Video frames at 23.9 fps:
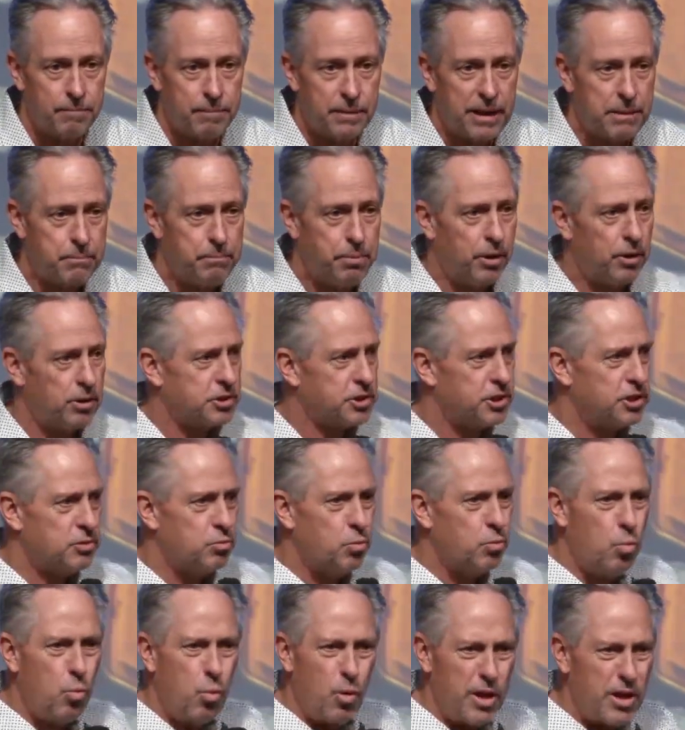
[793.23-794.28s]
And Paul says,
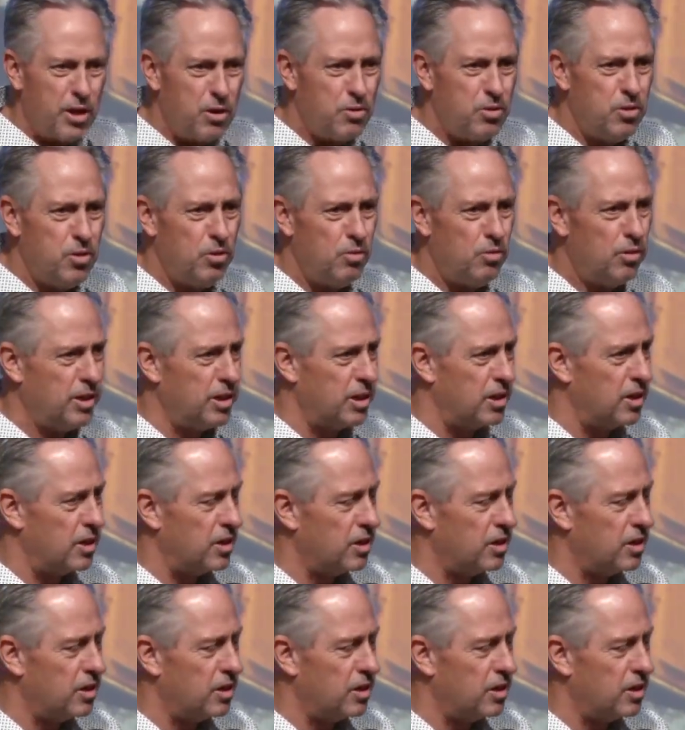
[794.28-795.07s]
"What are you doing?